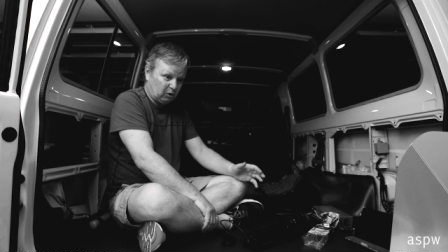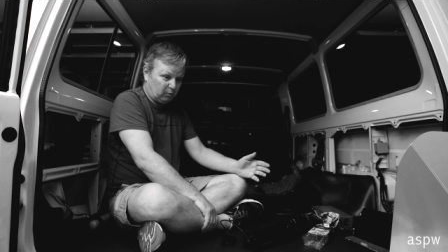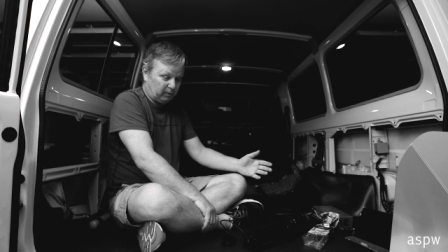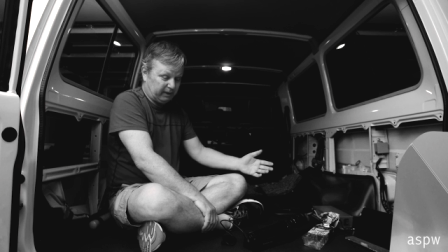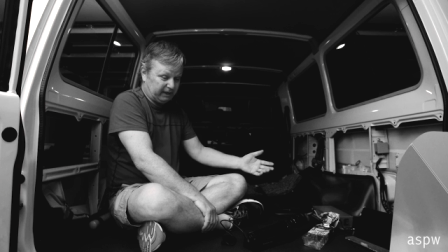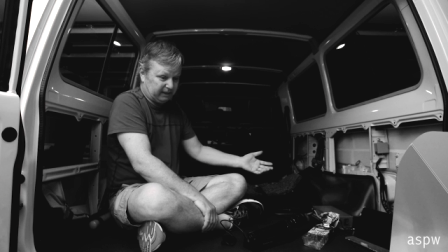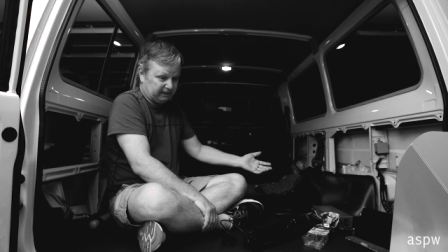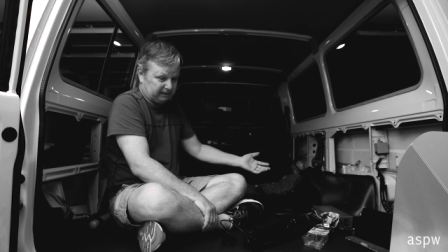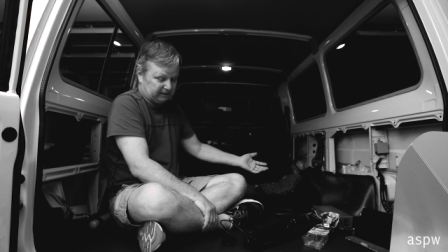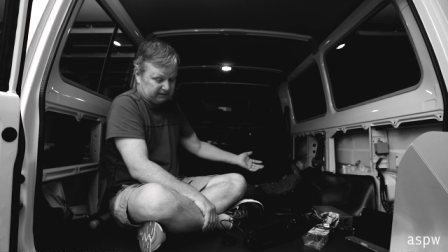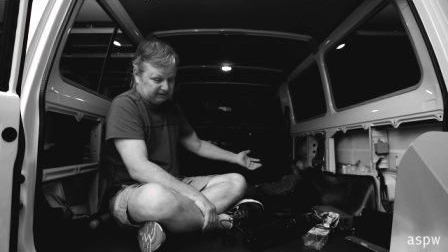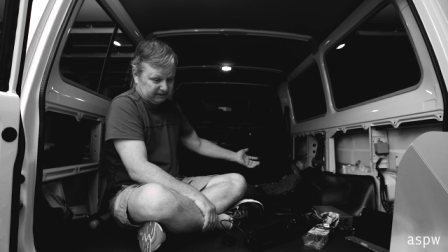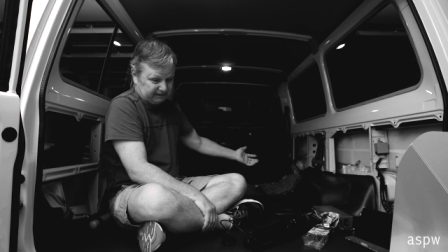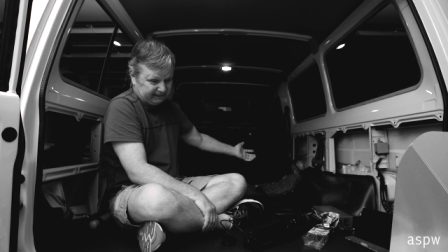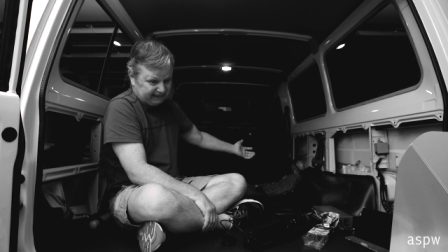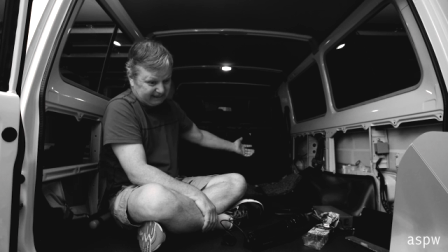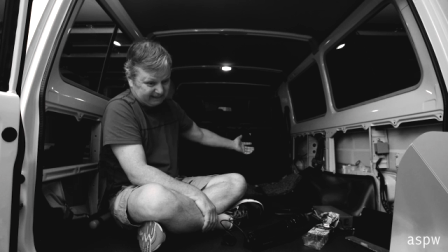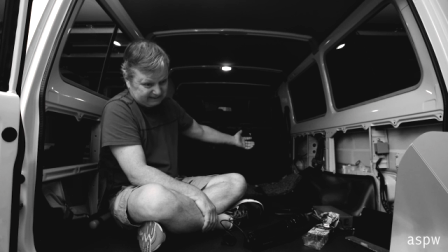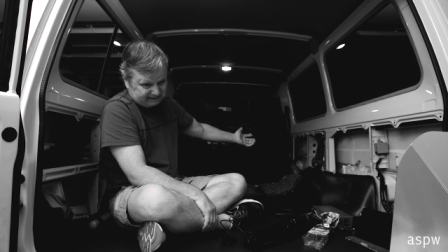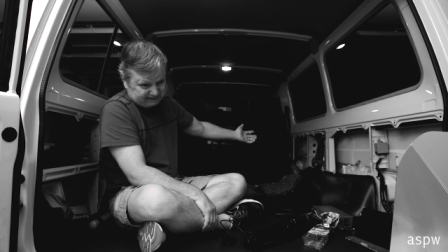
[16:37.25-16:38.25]
We had to
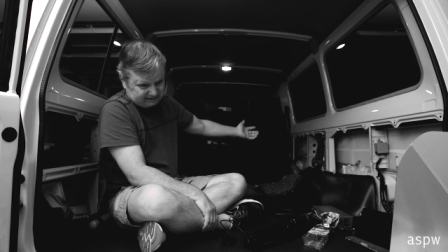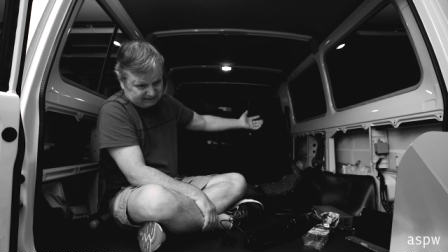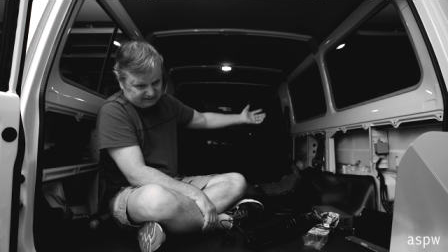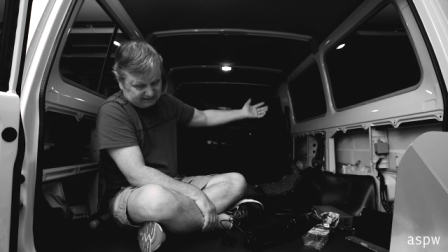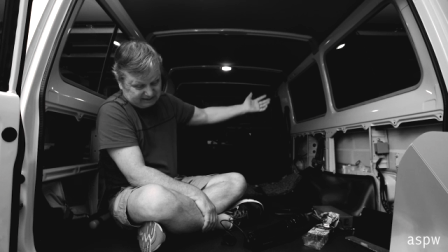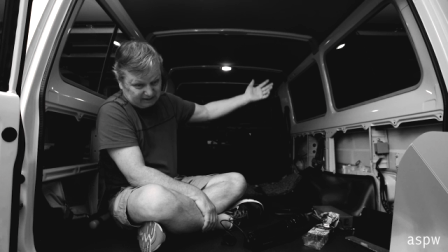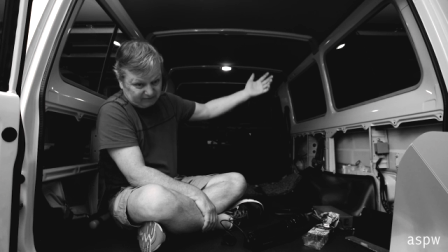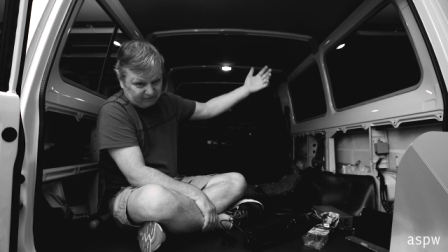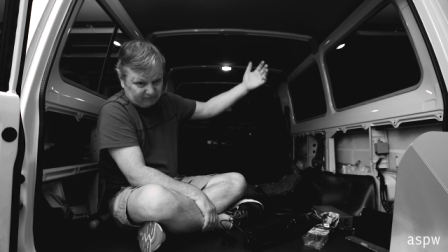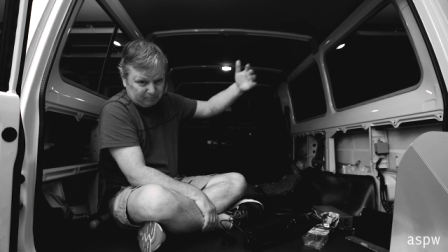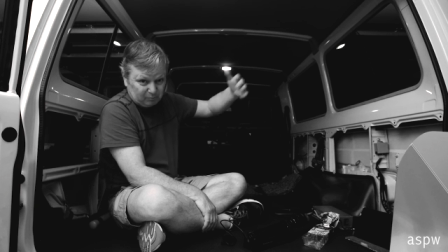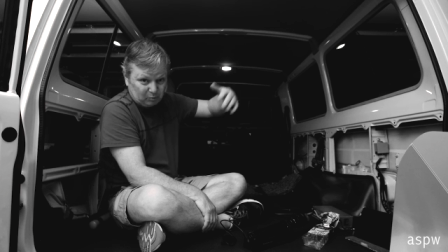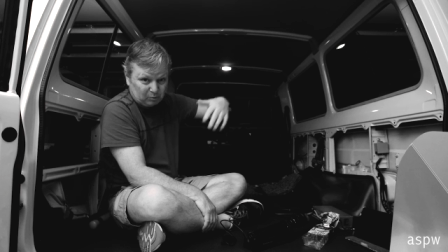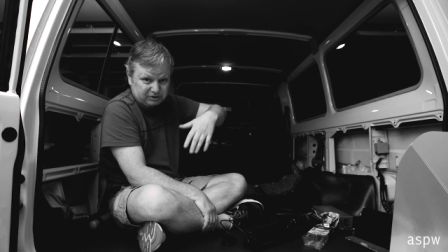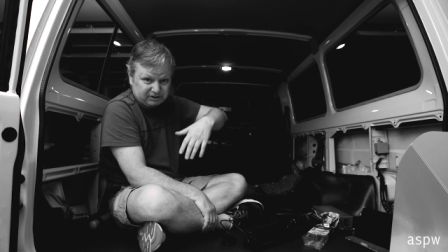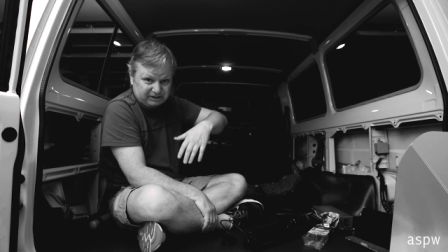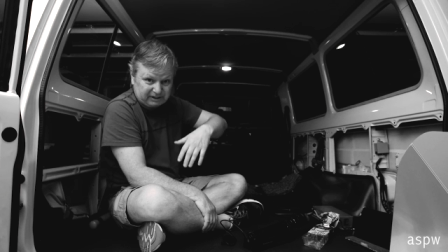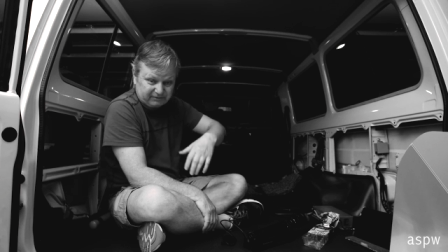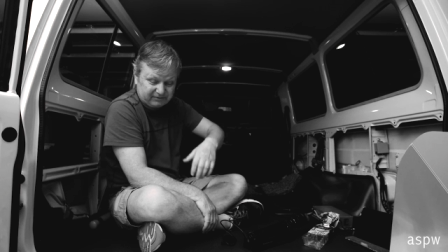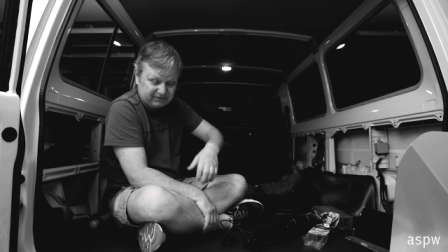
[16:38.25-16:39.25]
get stuff,
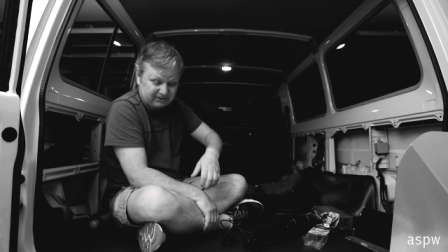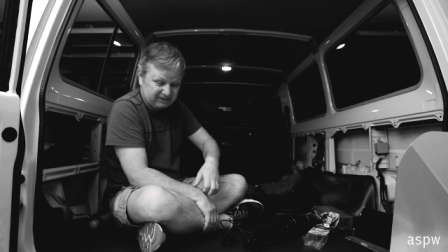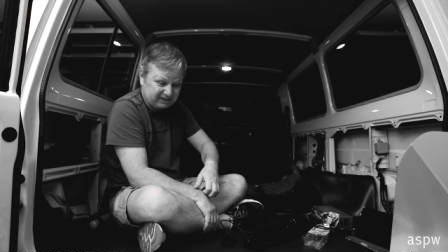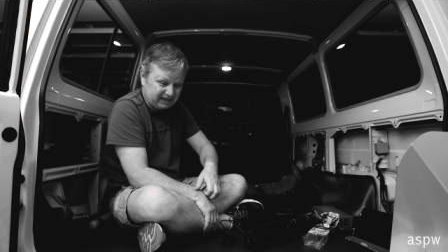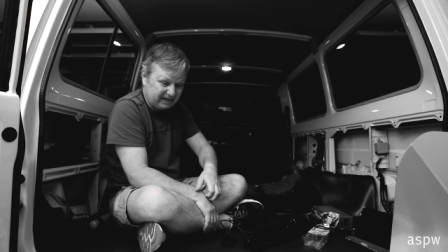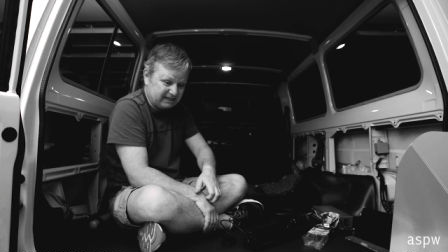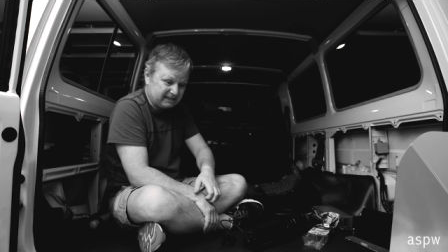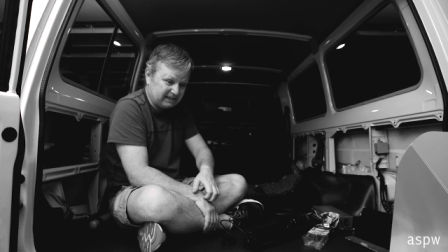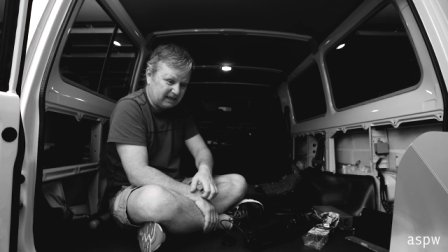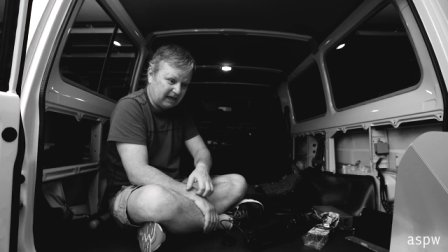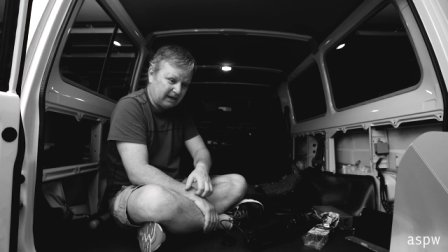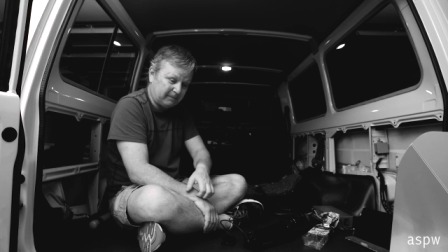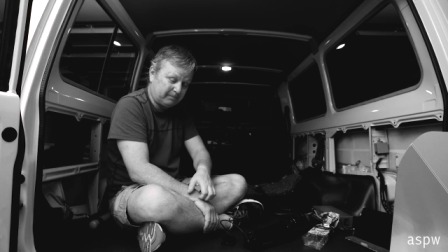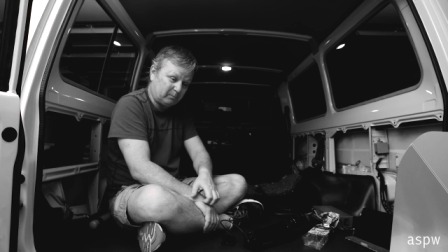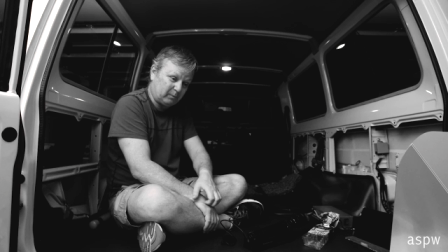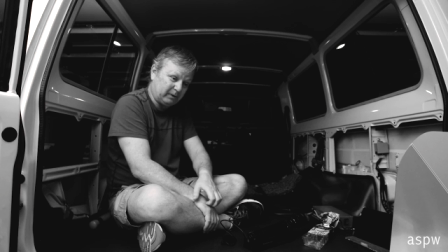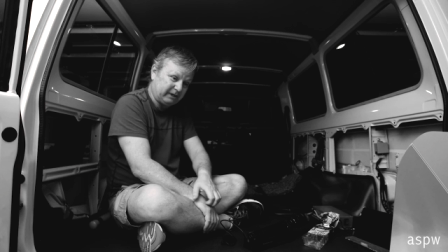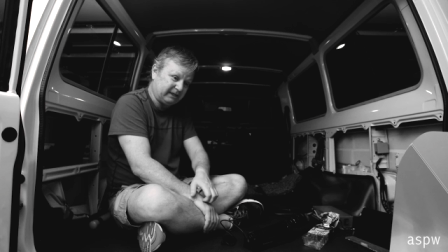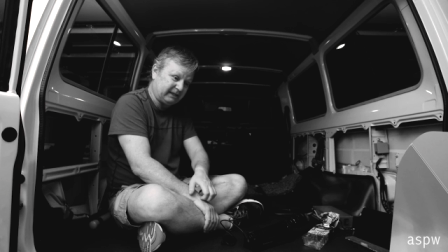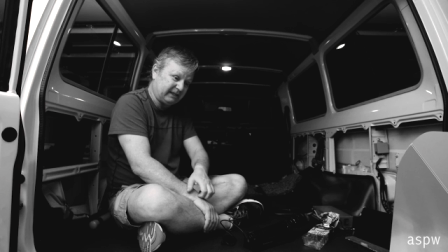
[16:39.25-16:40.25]
more stuff sent
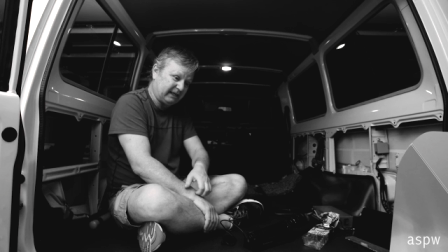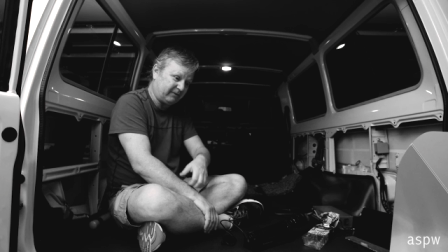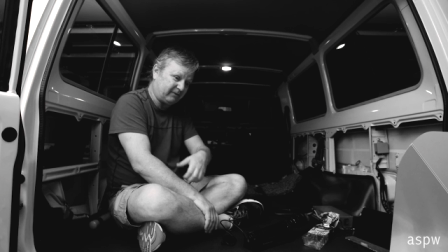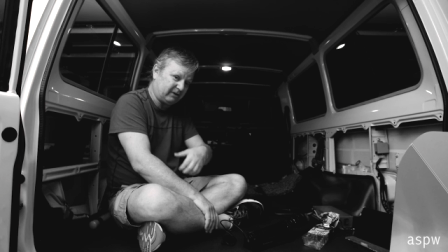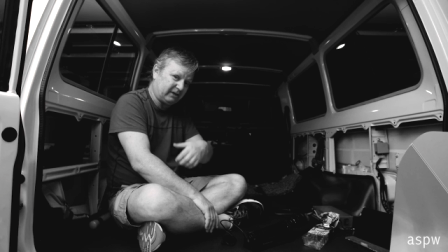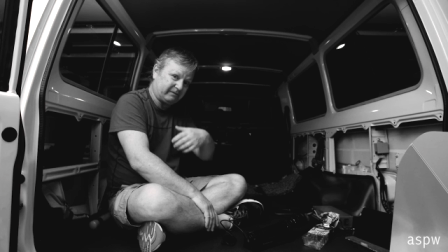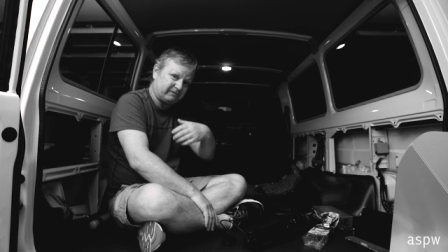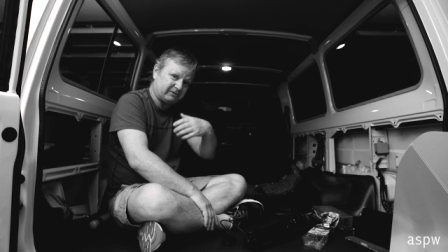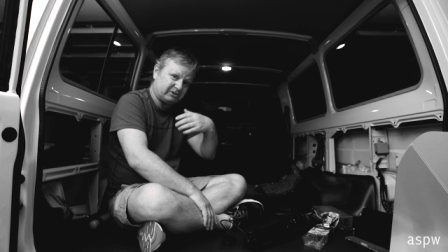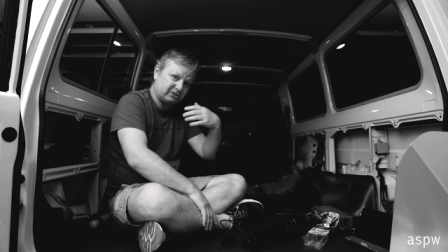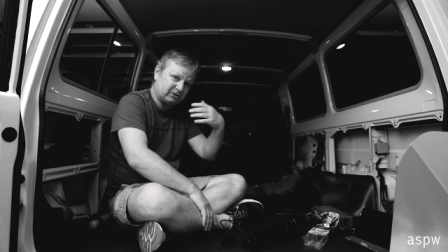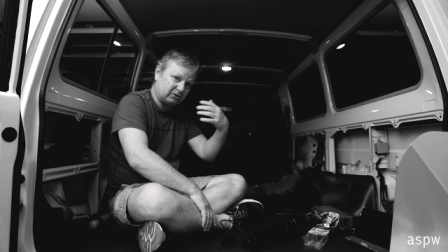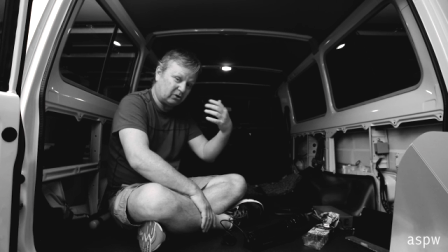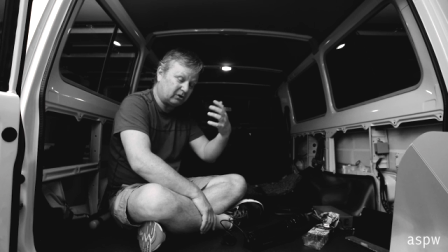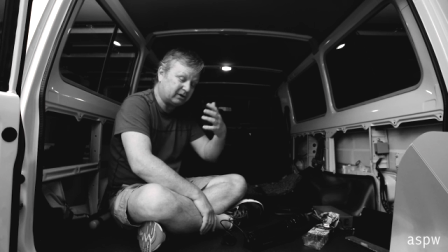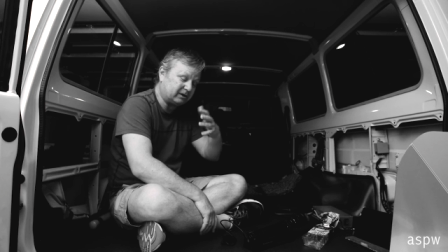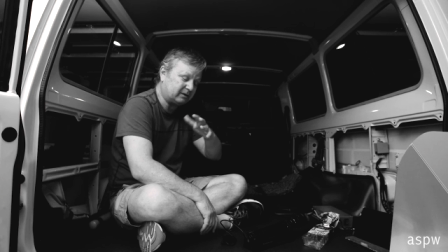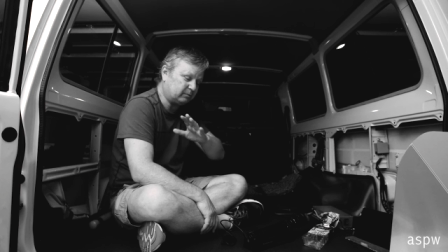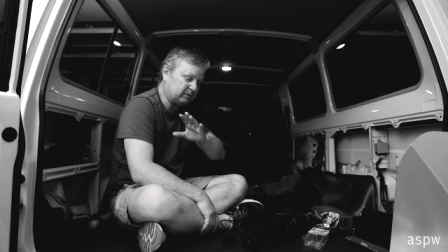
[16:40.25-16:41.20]
up. We didn't have enough stock.